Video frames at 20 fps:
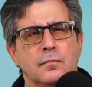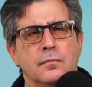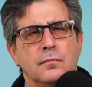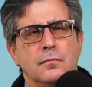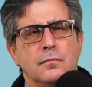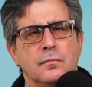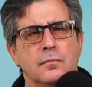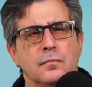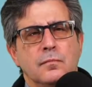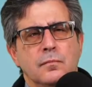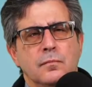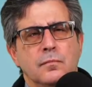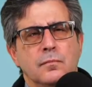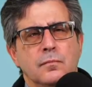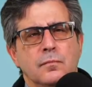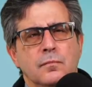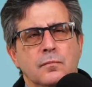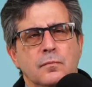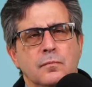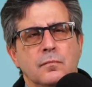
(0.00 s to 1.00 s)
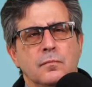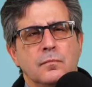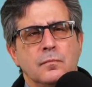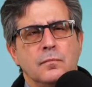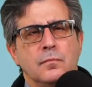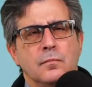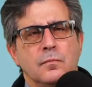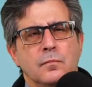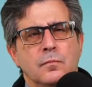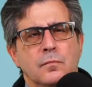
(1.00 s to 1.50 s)

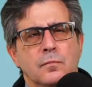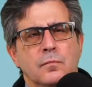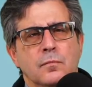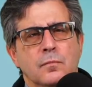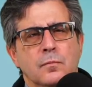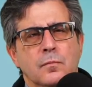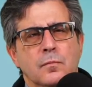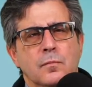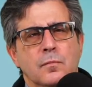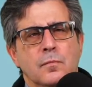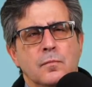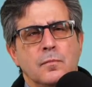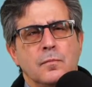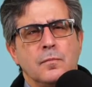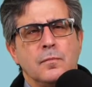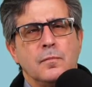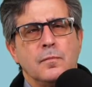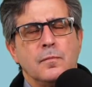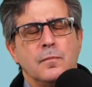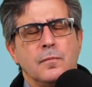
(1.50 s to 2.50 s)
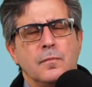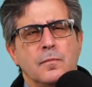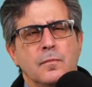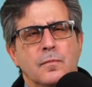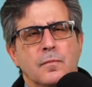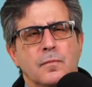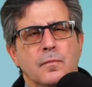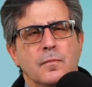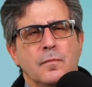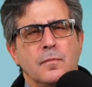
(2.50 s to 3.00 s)

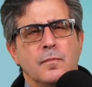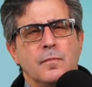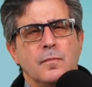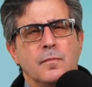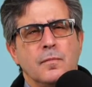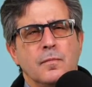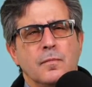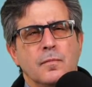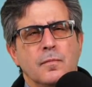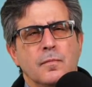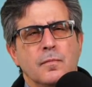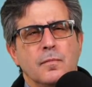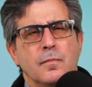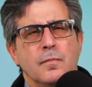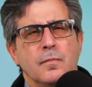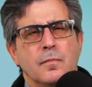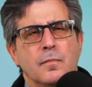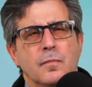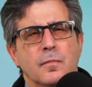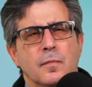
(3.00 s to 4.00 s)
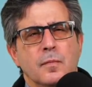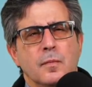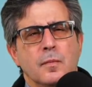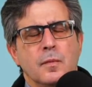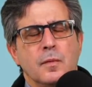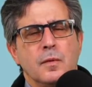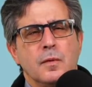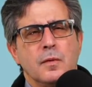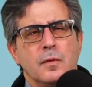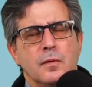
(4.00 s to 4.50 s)

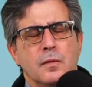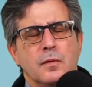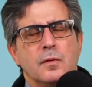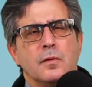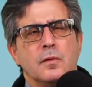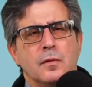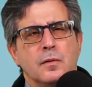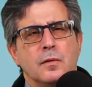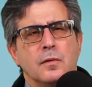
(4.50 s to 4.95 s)
This person isn't speaking.